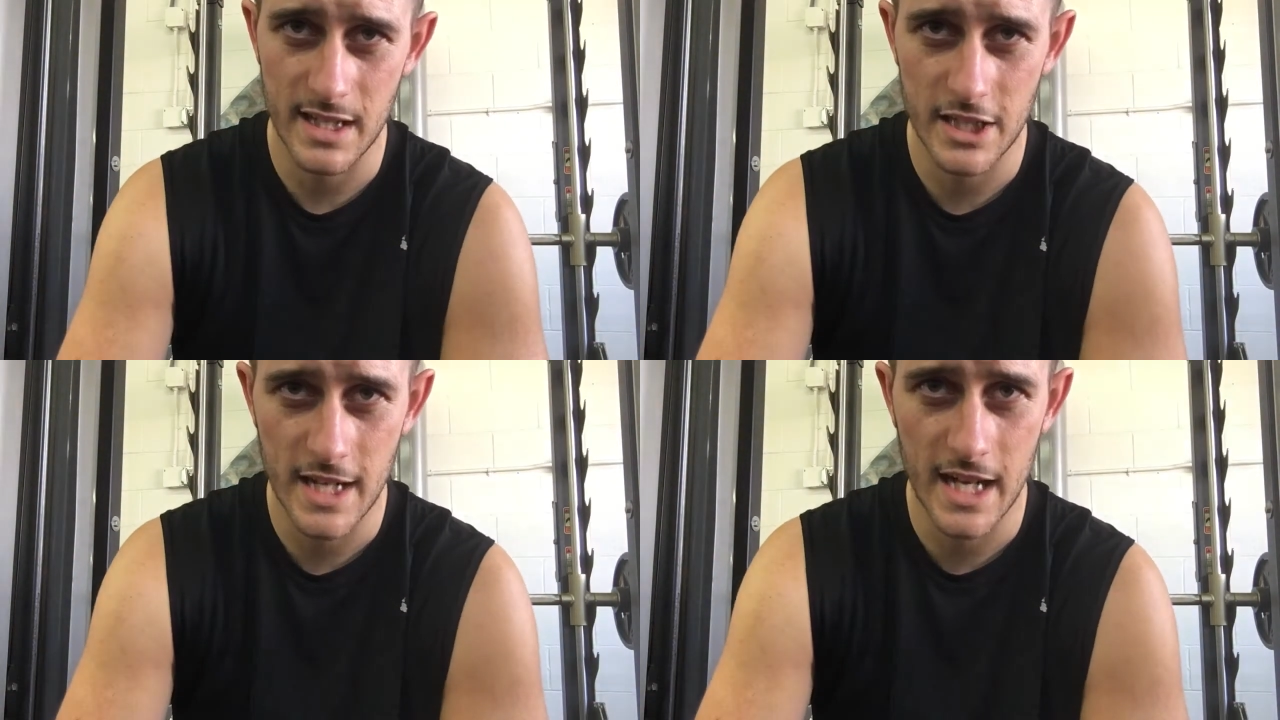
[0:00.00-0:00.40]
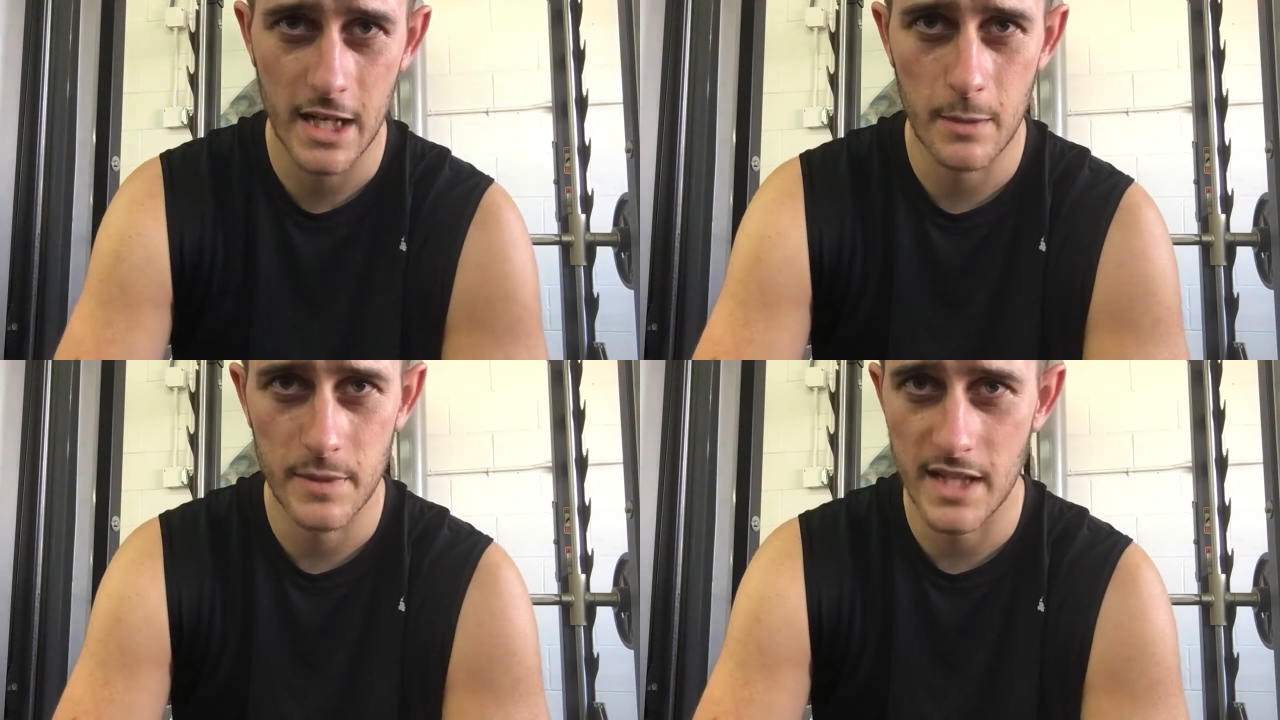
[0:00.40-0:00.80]
they
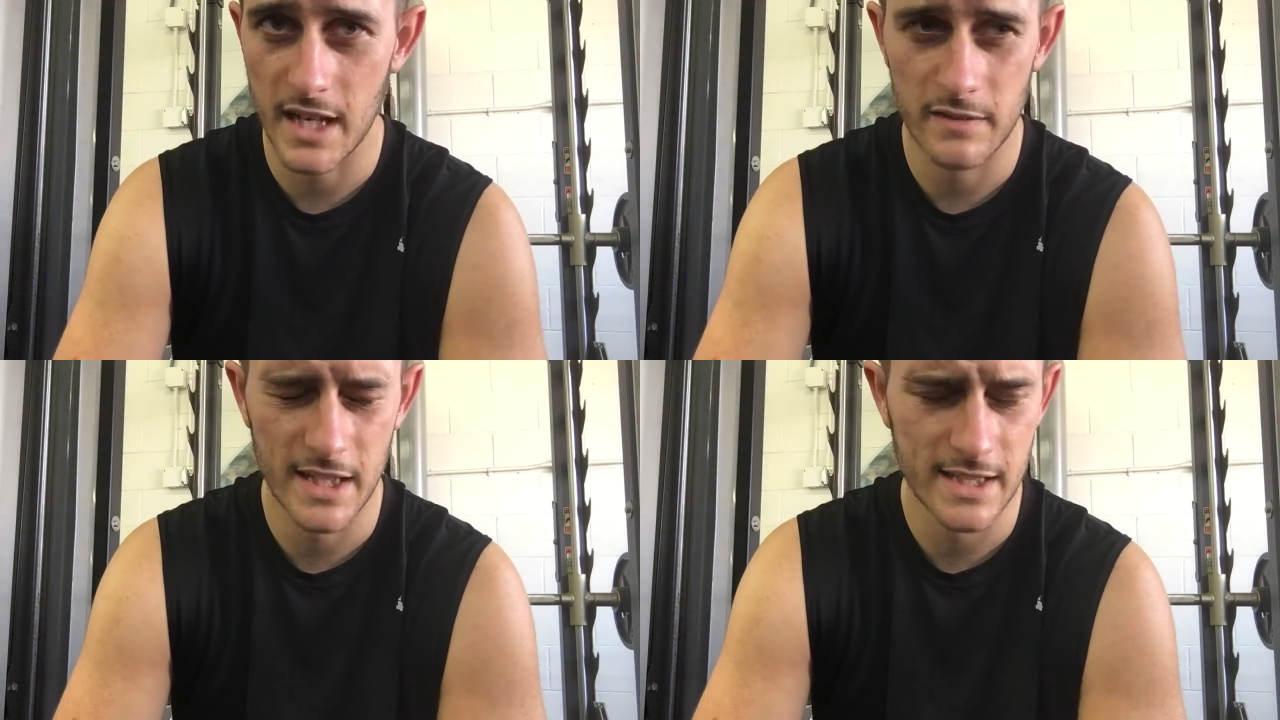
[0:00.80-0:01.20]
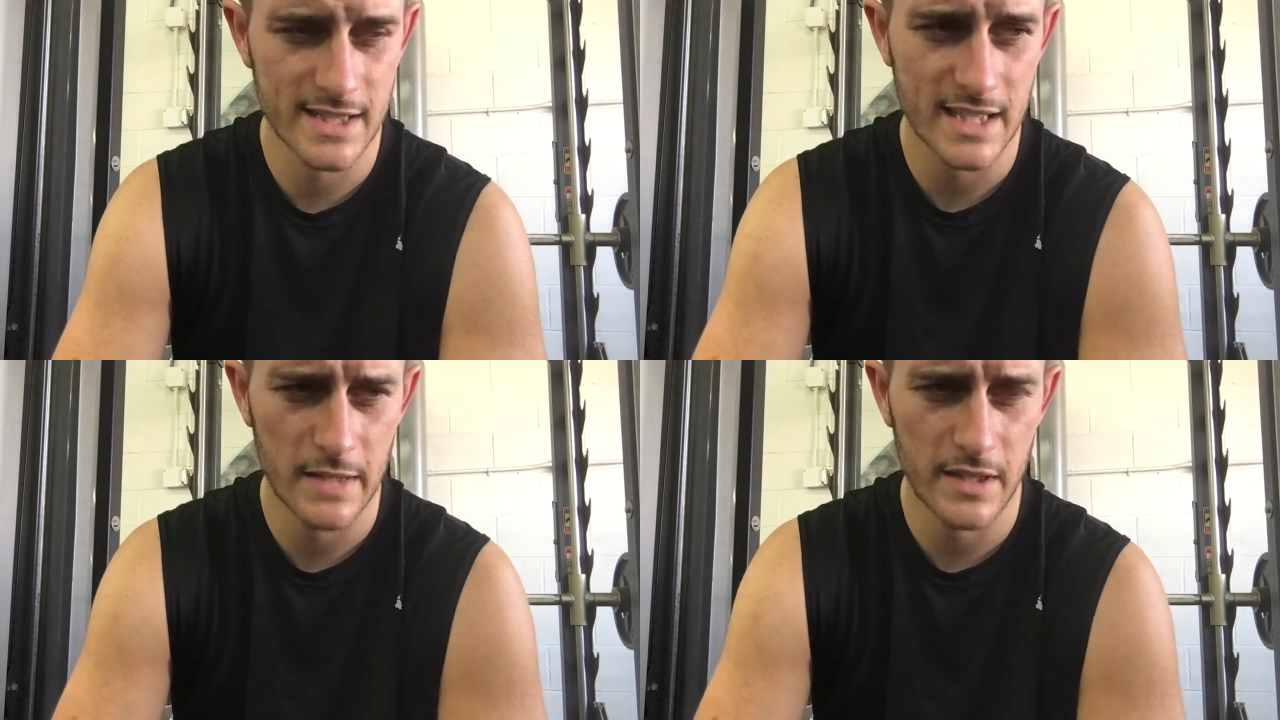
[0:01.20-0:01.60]
shack up and they have like
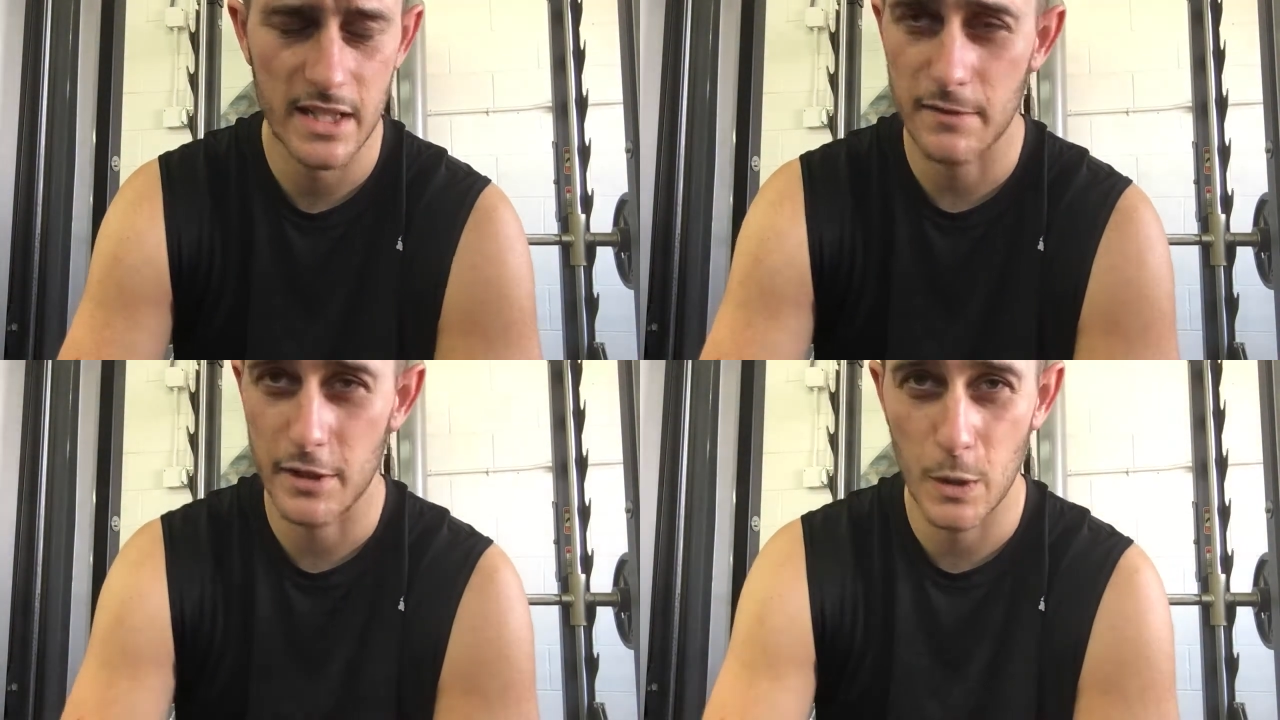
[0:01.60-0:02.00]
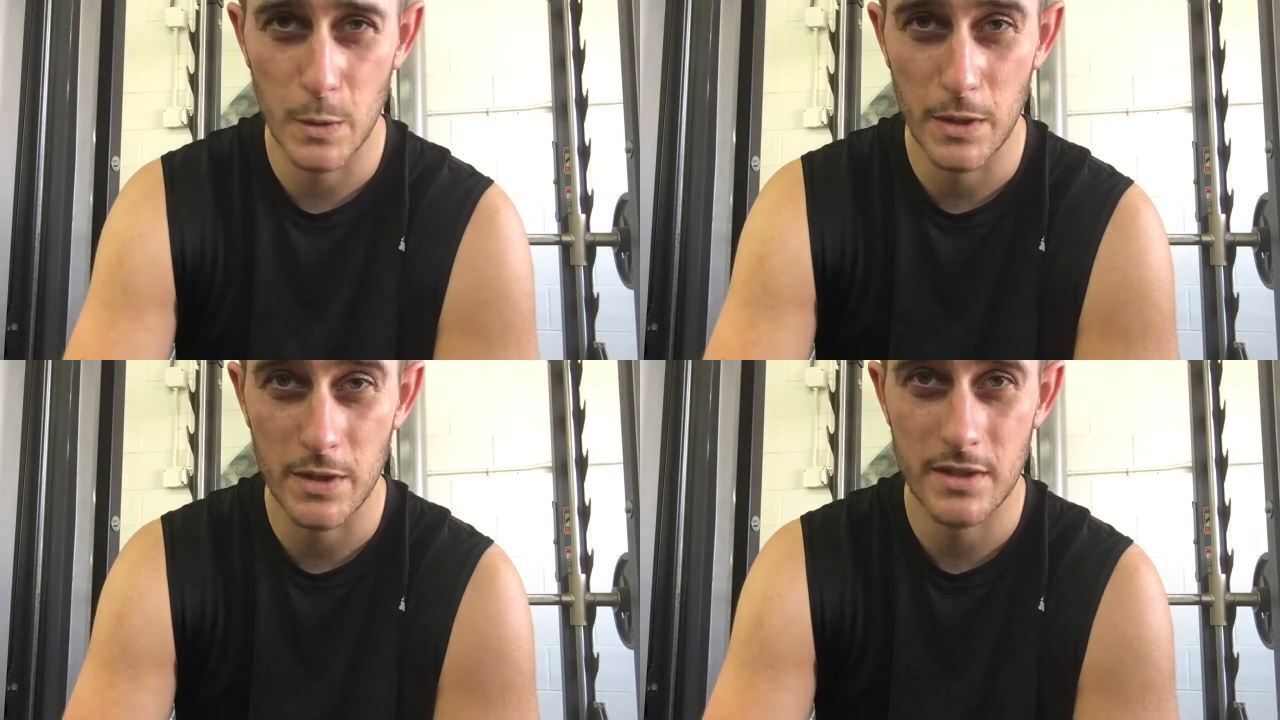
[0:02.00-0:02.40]
7 different
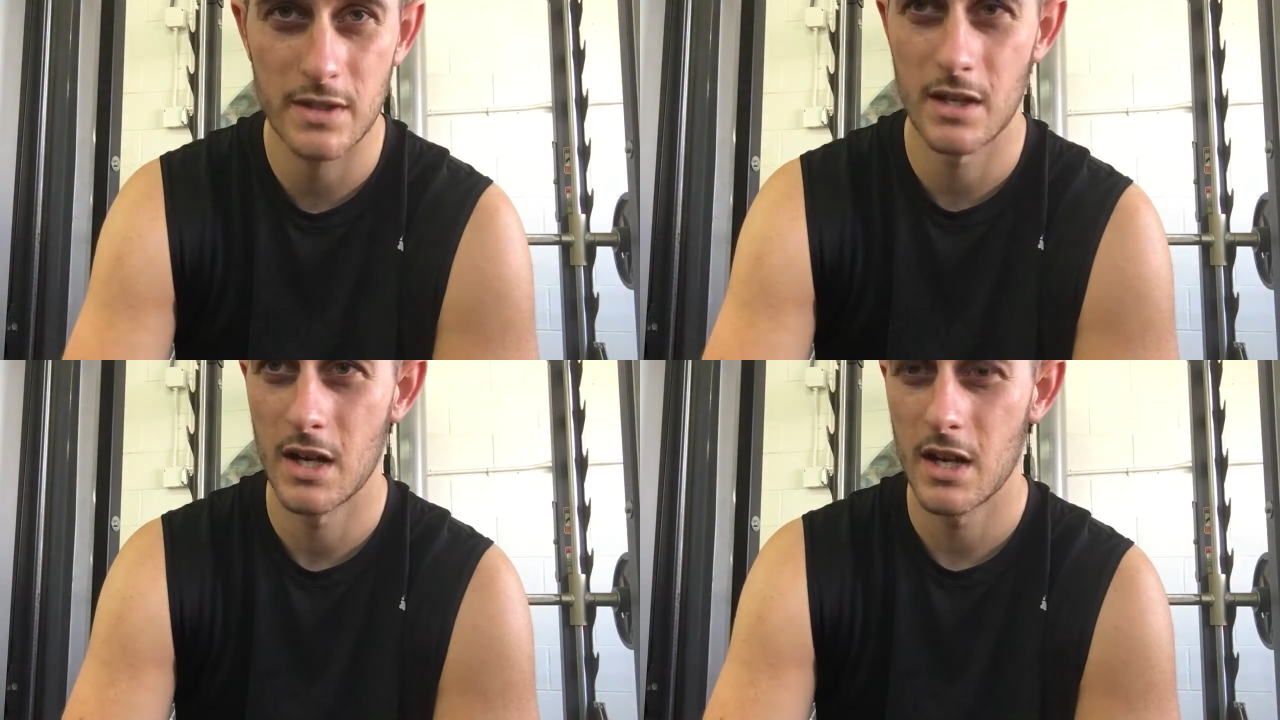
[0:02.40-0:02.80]
owners